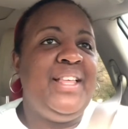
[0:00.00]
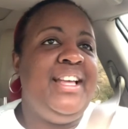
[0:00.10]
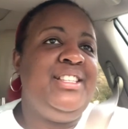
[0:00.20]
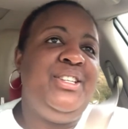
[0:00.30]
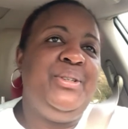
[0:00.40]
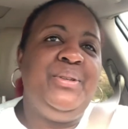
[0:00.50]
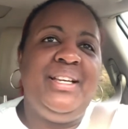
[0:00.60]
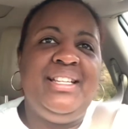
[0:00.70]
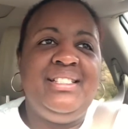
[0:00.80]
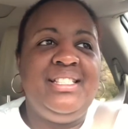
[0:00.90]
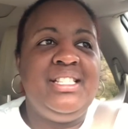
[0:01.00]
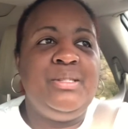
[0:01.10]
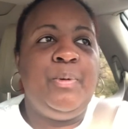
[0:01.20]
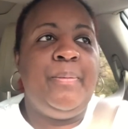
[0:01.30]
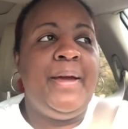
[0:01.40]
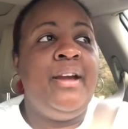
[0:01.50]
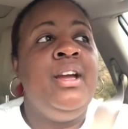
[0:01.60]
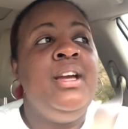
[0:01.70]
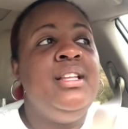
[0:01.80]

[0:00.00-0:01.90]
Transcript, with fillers: that to do and just prepare.